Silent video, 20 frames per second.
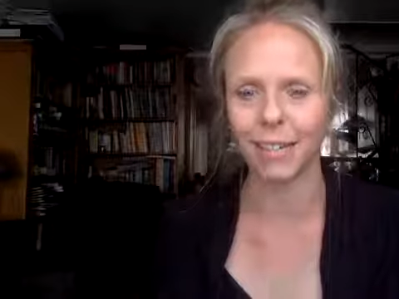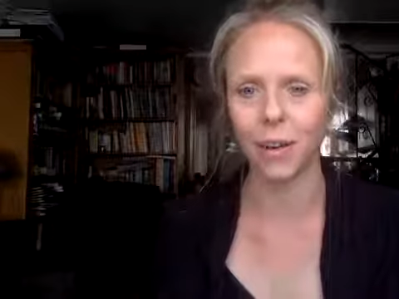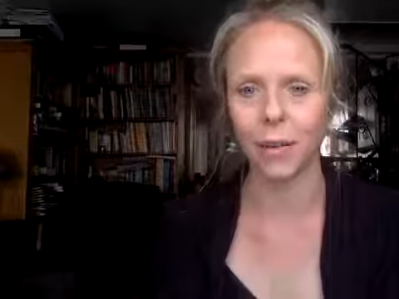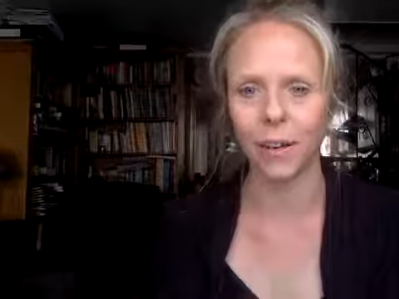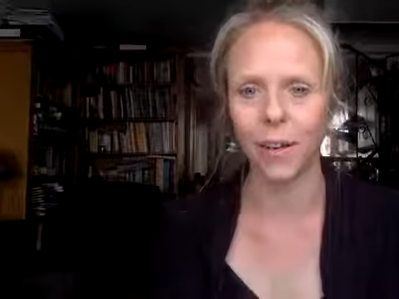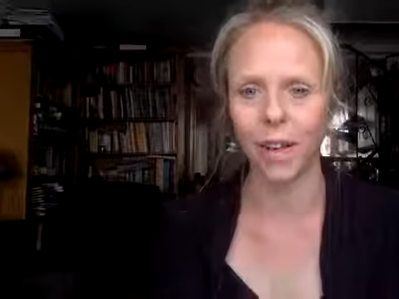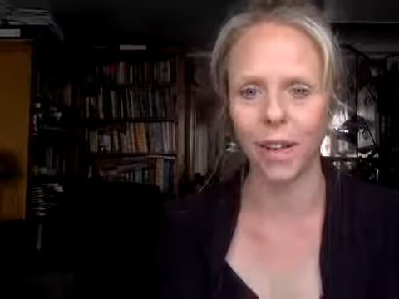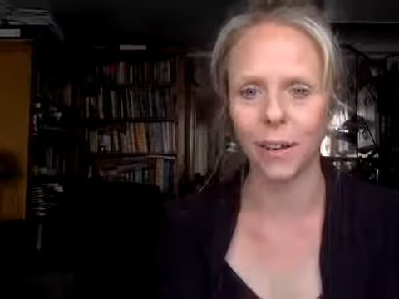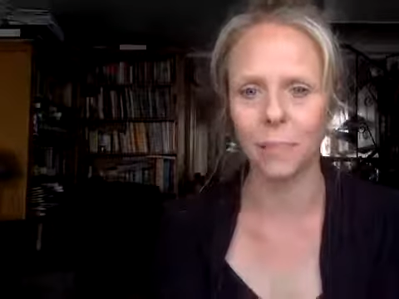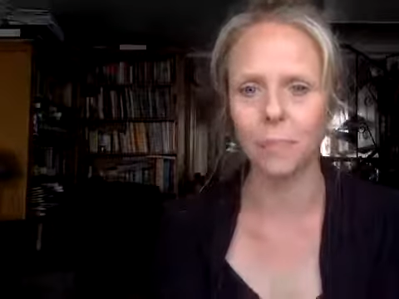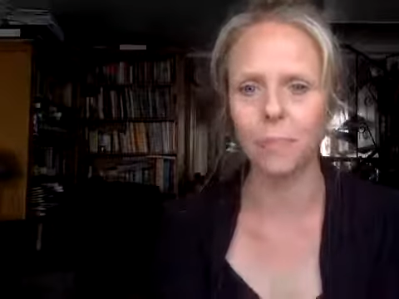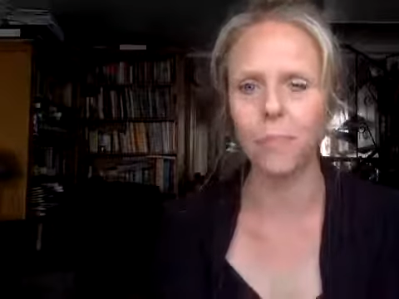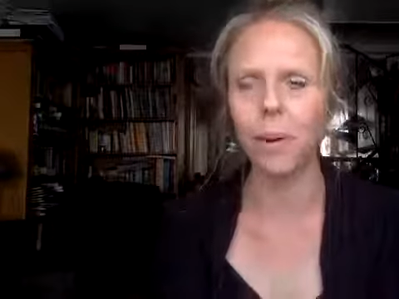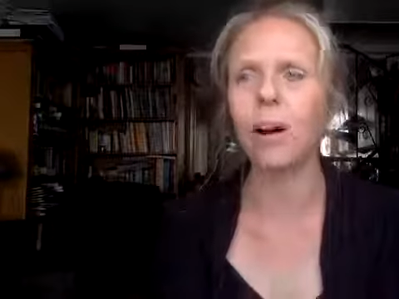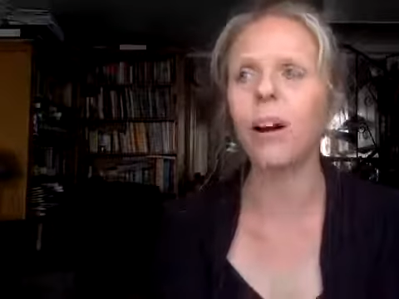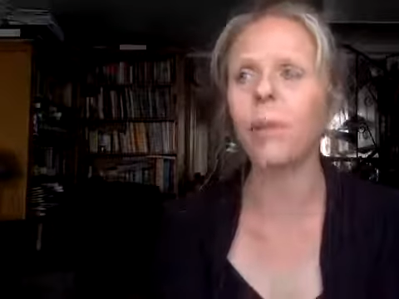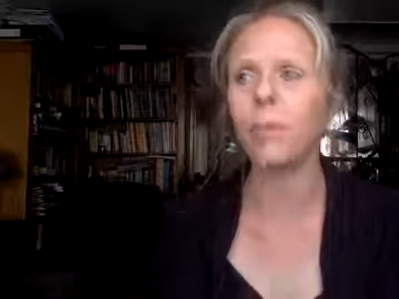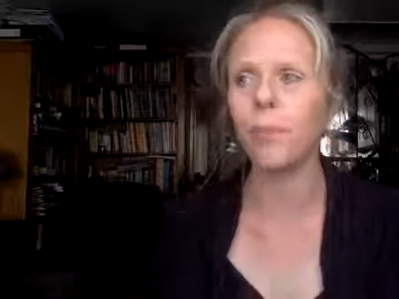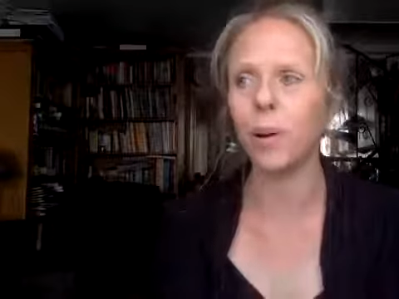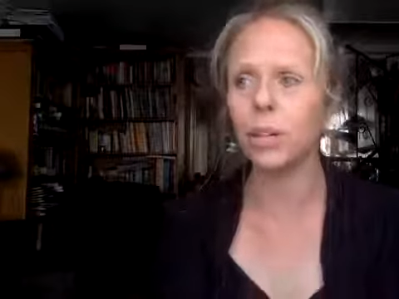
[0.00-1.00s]
Okay.
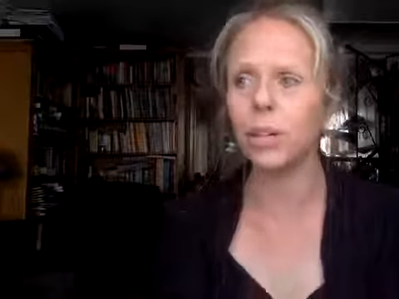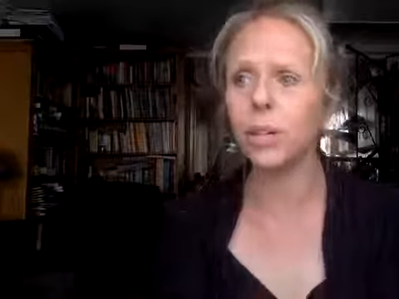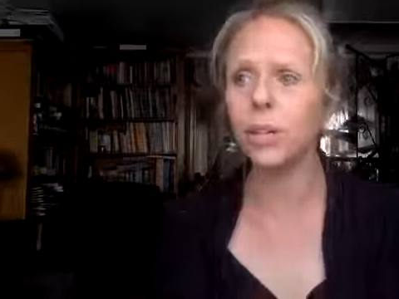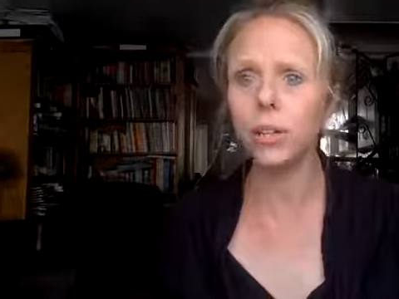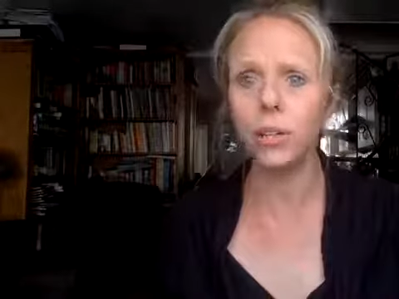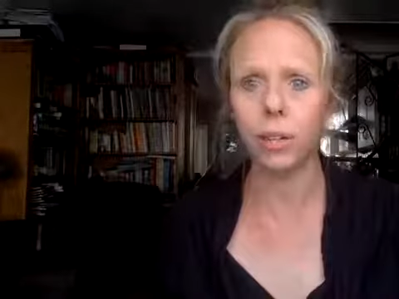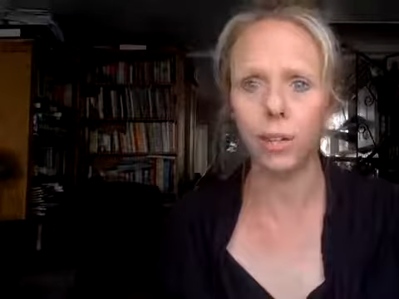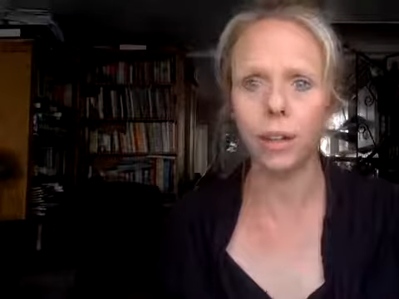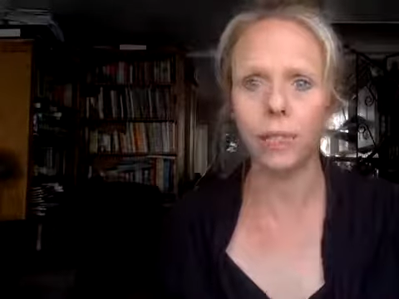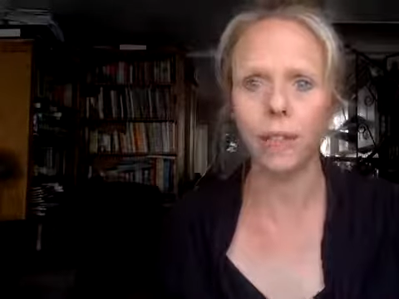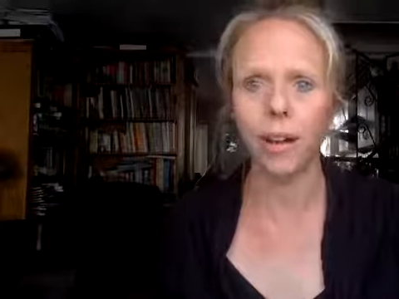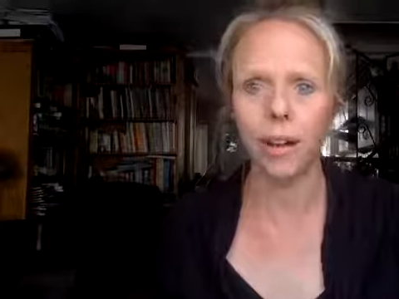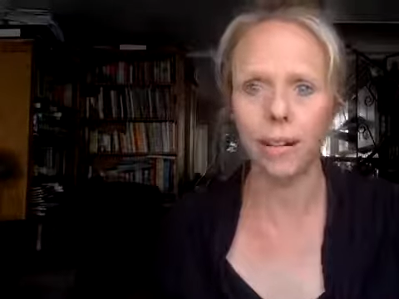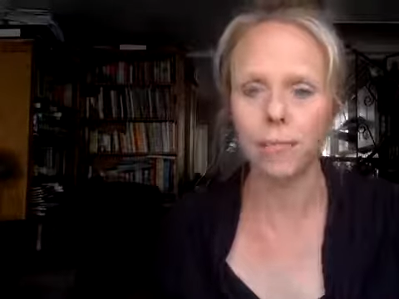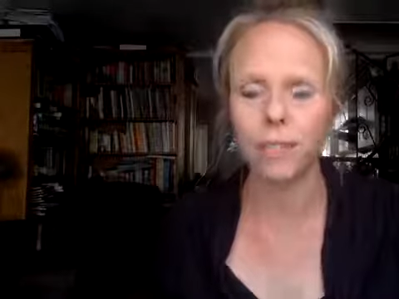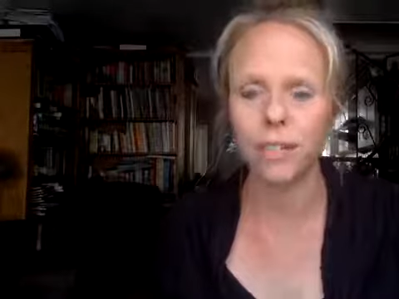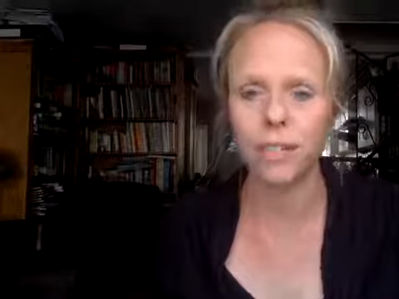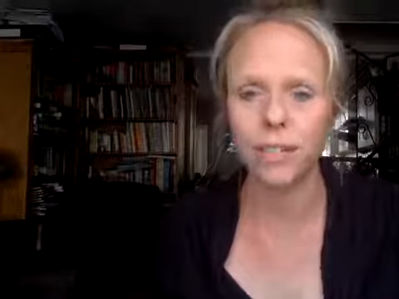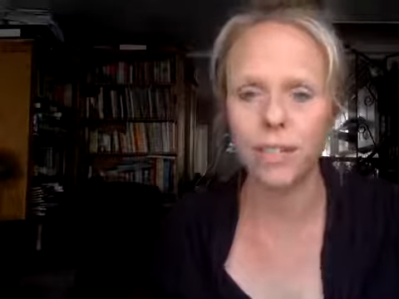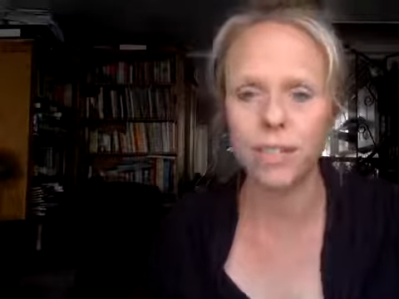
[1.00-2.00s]
But when you look
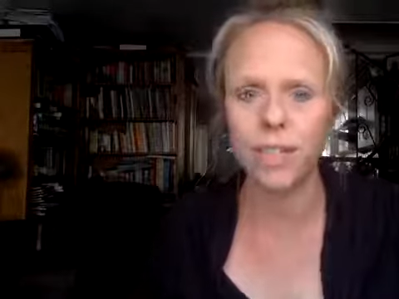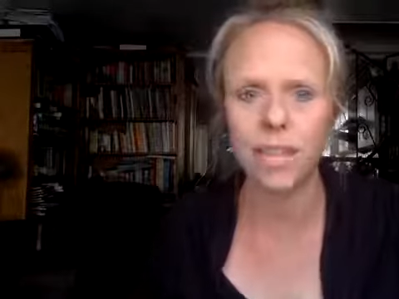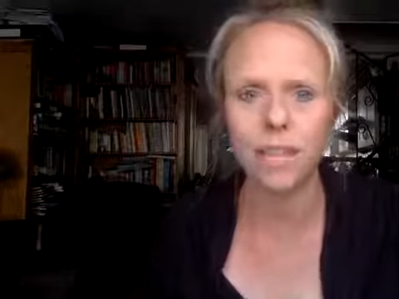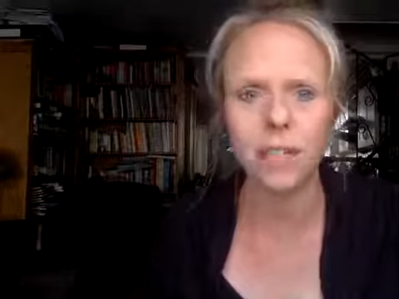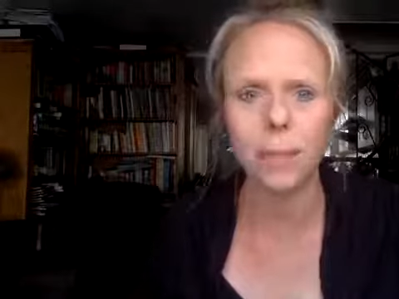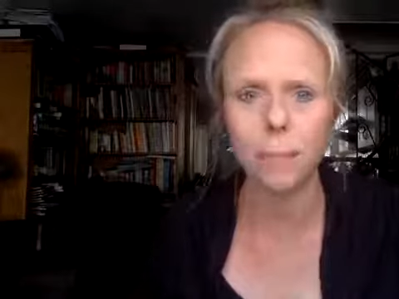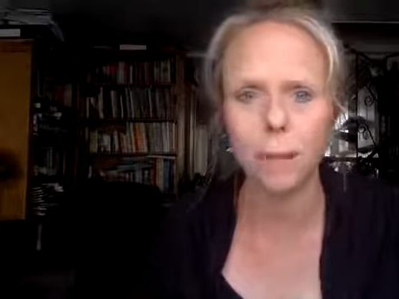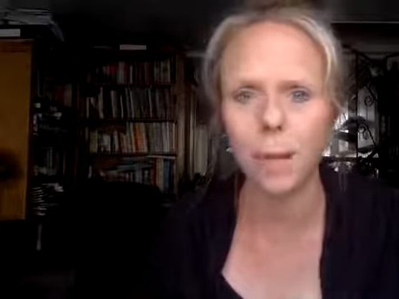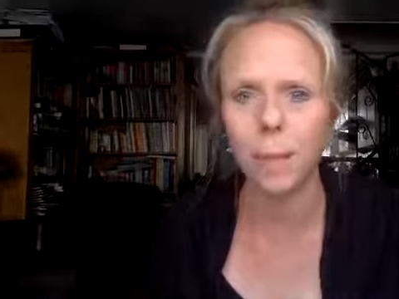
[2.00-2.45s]
around and you see other